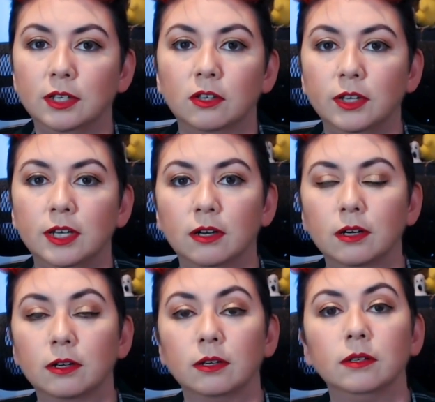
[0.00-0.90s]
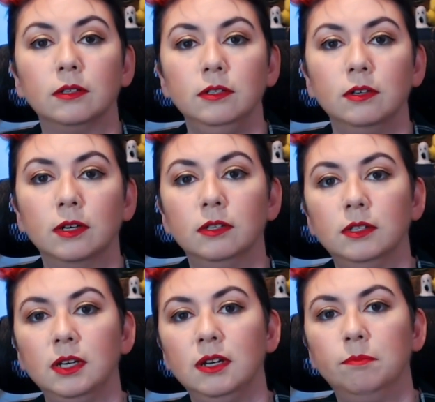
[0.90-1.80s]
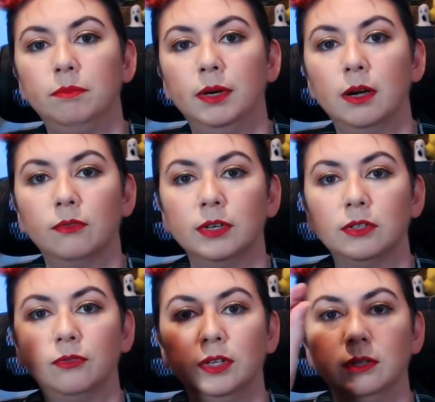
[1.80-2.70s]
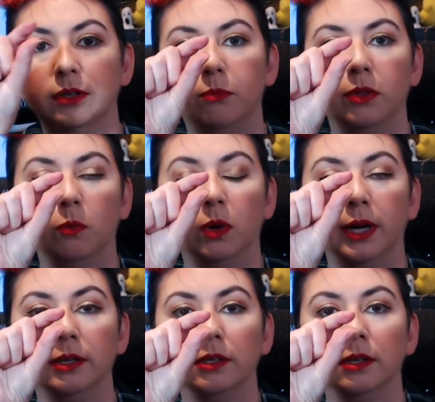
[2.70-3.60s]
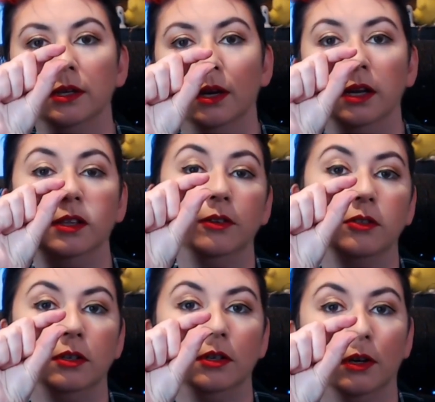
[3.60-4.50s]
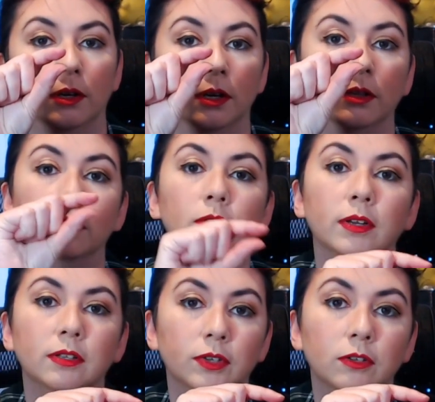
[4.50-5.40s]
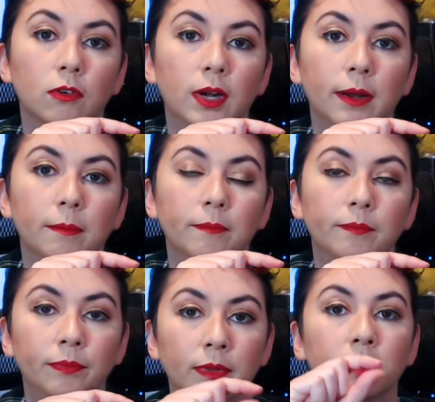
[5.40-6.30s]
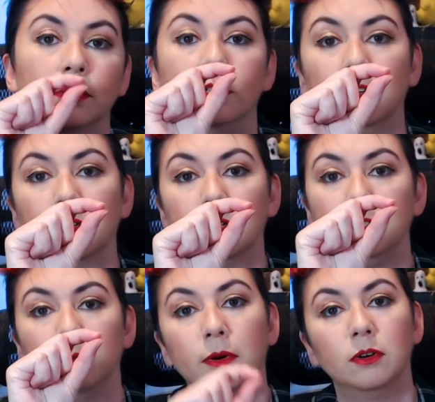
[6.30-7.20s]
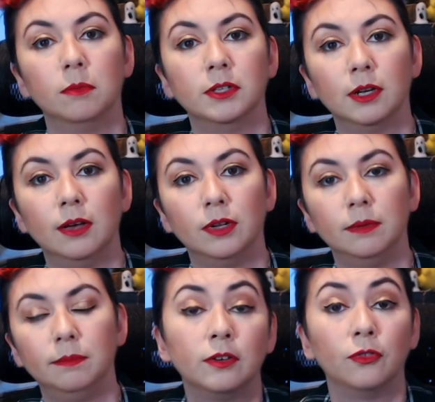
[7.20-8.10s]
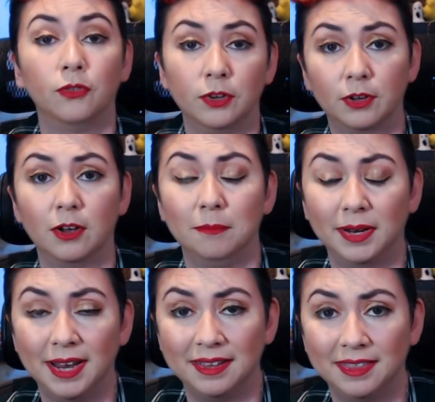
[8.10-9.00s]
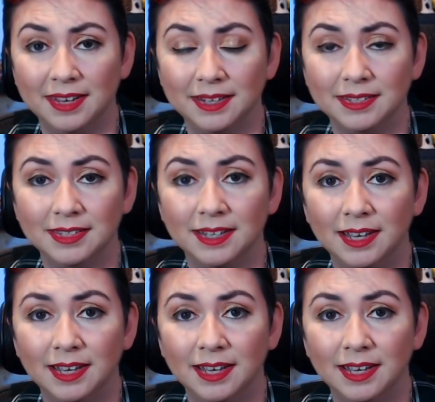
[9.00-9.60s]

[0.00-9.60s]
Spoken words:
on the arc, so you can see part of it's filled up with white, and then there's a dot, and then the rest of it's grey. The dot is your Pokemon's level. To further complicate things,